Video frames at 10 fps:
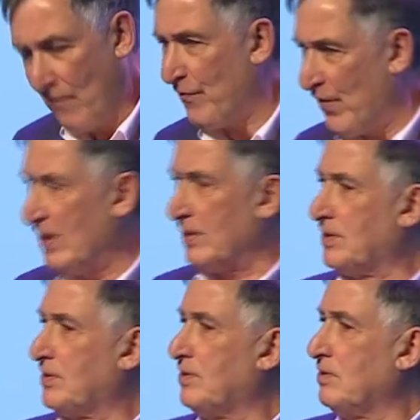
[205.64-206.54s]

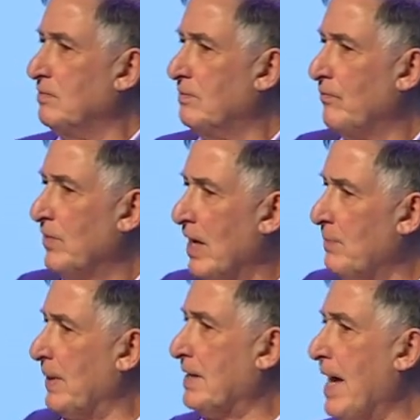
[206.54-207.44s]
First,
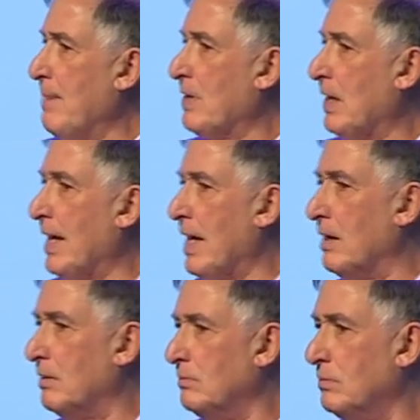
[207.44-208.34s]
it became
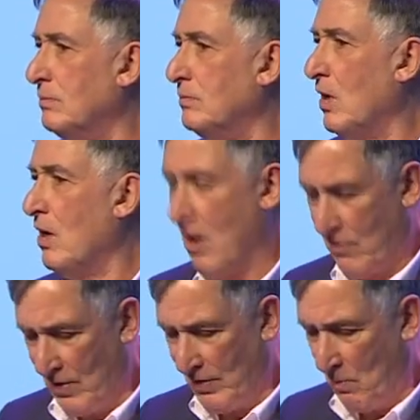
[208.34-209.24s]
clear
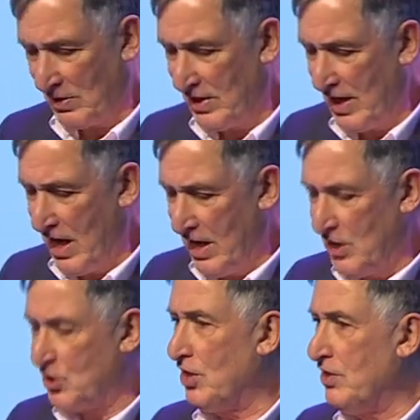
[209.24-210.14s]
that there was an
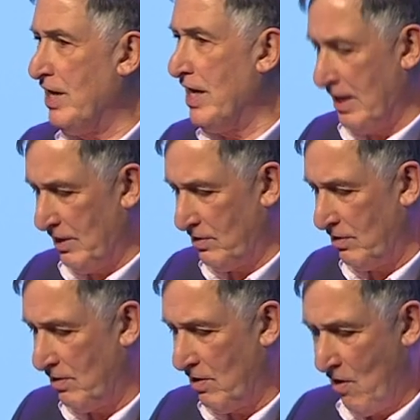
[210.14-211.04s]
urgent need
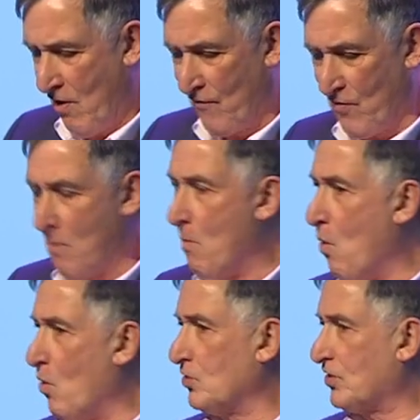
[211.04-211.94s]
for a
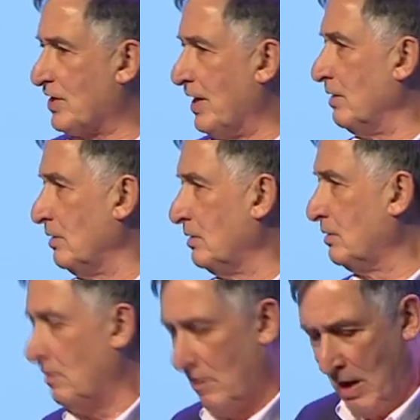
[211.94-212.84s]
more
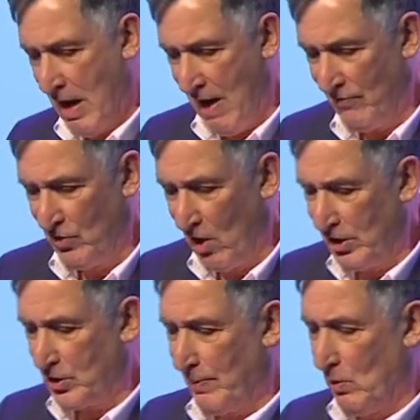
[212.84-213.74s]
skilled and
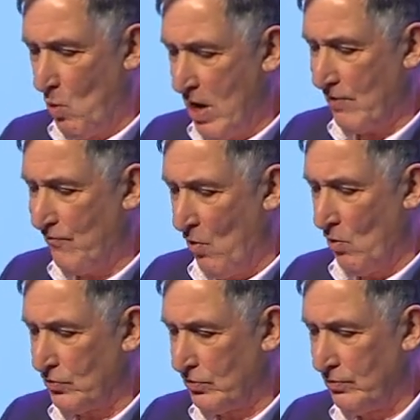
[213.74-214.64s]
knowledgeable
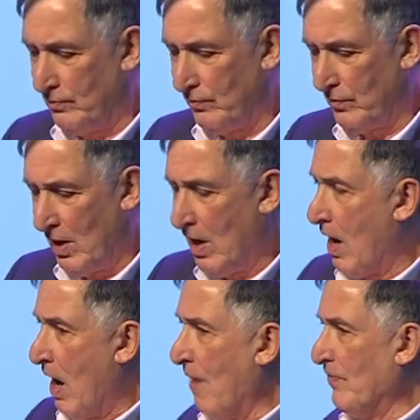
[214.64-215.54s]
workforce,
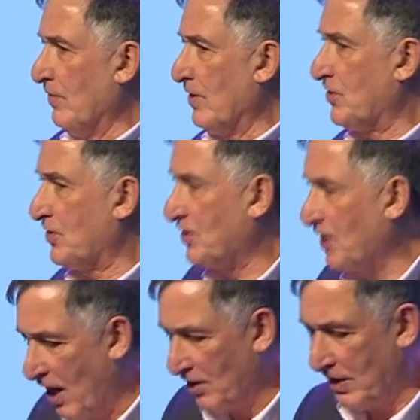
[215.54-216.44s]
and that the
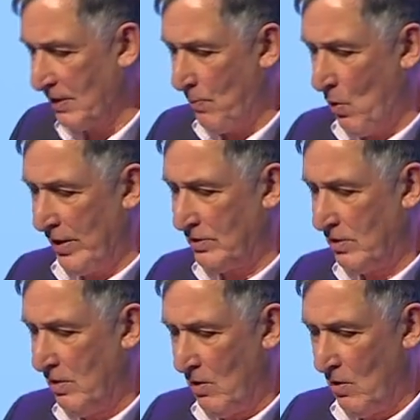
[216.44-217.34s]
starting
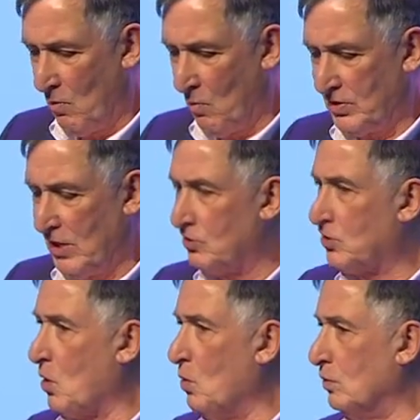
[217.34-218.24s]
point was in
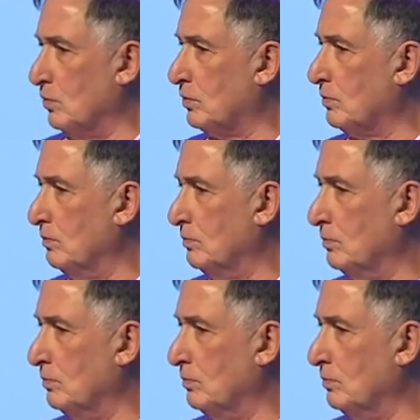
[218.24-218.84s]
schools.